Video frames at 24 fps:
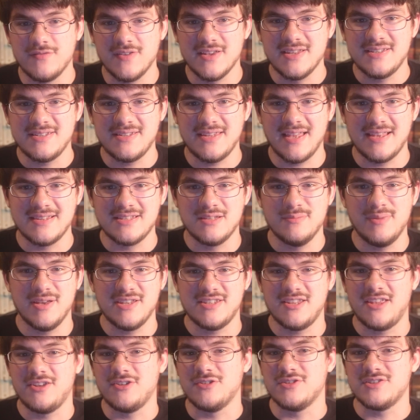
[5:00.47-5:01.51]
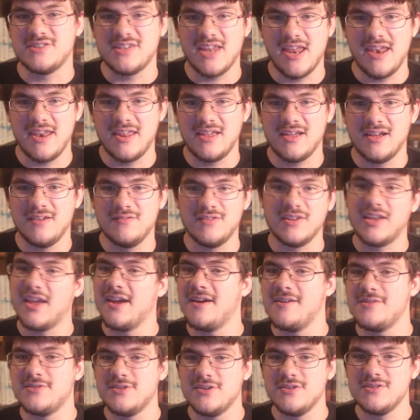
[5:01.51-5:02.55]
of this, has the best understanding of the
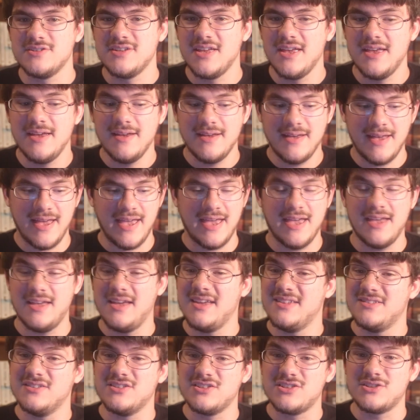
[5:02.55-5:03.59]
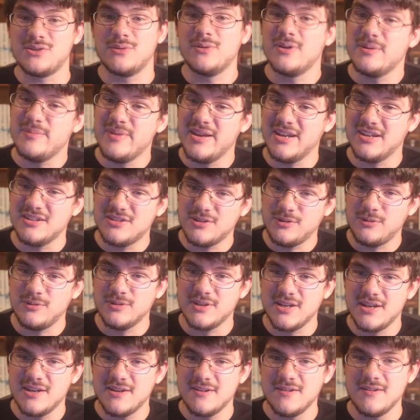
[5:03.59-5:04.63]
characters and the story being
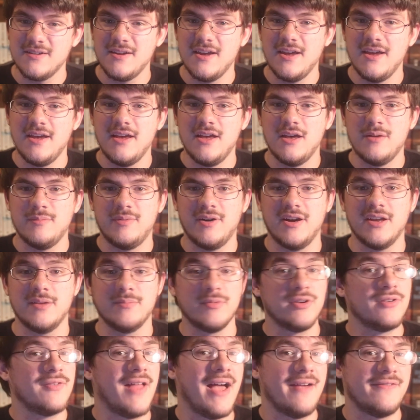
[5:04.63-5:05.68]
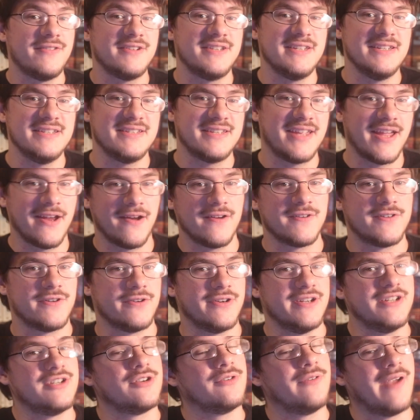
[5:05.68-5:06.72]
told here. But Mur Lafferty's
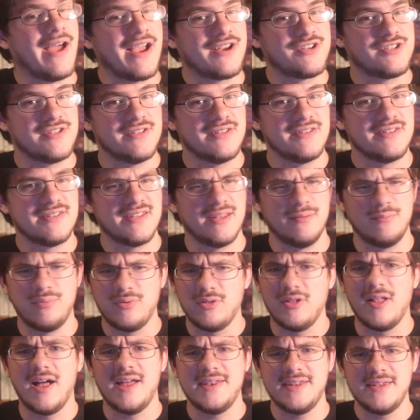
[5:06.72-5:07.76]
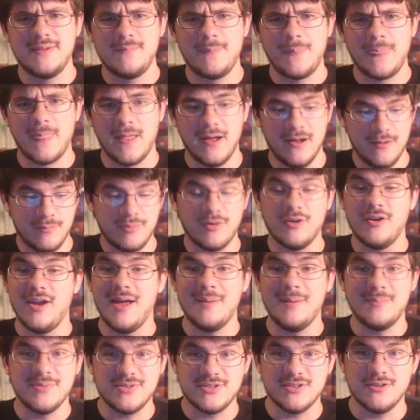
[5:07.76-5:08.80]
character interactions and plotting per
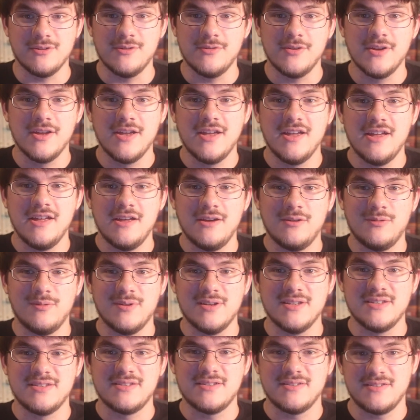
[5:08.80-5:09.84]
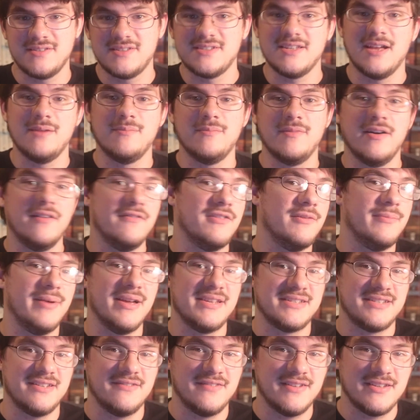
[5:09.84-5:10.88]
episode was some of the
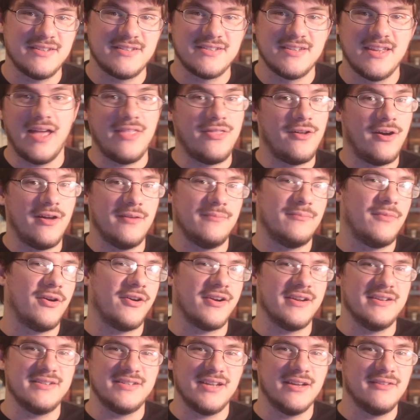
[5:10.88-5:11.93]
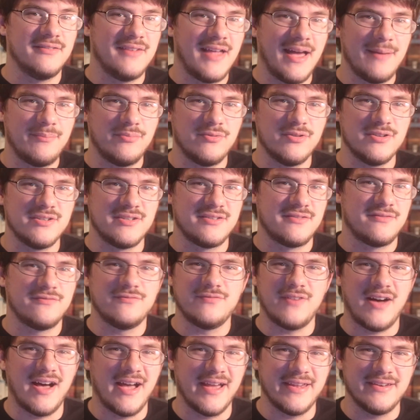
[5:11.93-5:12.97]
best in this. I thought Margaret Dunlap was
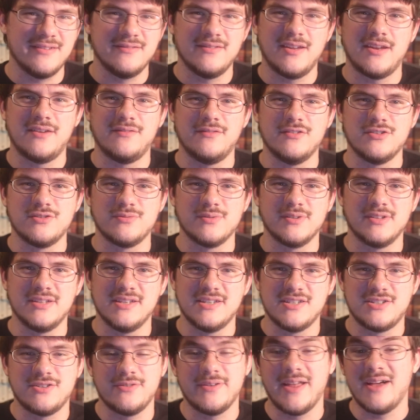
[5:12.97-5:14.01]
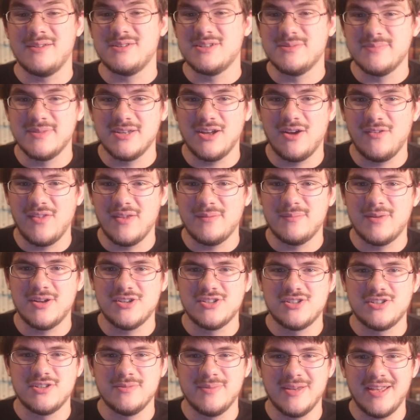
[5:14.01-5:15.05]
fine. None of hers really stood out to me all that
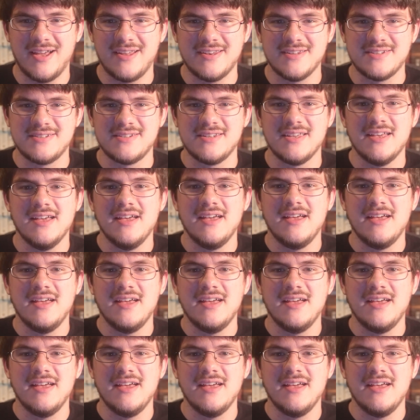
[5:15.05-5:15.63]
much, to be honest.